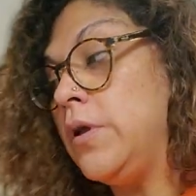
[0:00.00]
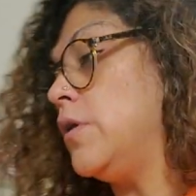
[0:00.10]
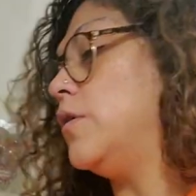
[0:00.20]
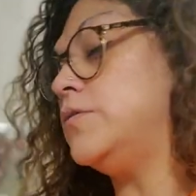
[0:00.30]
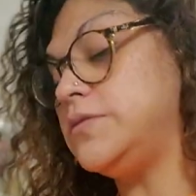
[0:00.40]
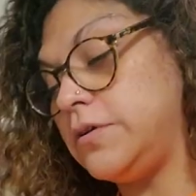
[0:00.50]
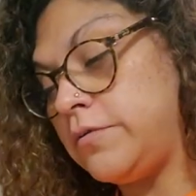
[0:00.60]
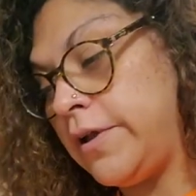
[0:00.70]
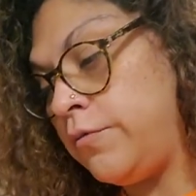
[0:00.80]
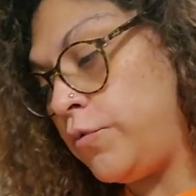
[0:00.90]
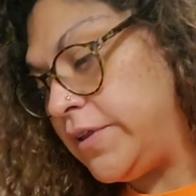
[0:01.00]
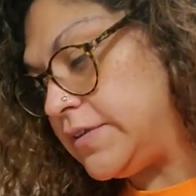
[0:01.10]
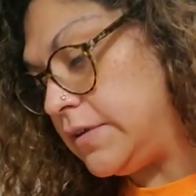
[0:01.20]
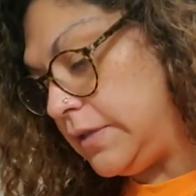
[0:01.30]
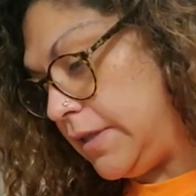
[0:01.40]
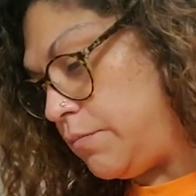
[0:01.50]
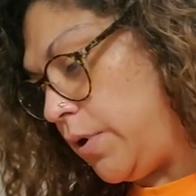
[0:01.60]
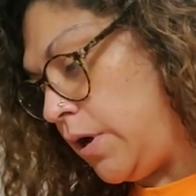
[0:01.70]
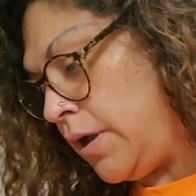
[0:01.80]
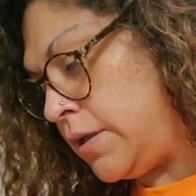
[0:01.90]
Also, I recently
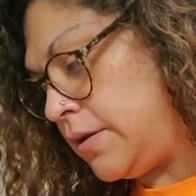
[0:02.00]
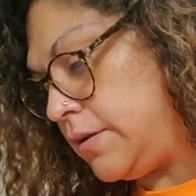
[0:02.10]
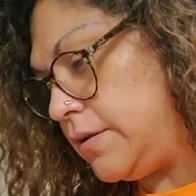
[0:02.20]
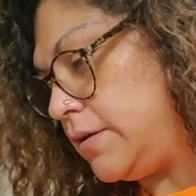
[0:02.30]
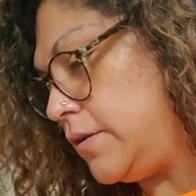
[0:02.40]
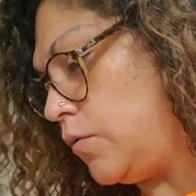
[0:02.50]
bought an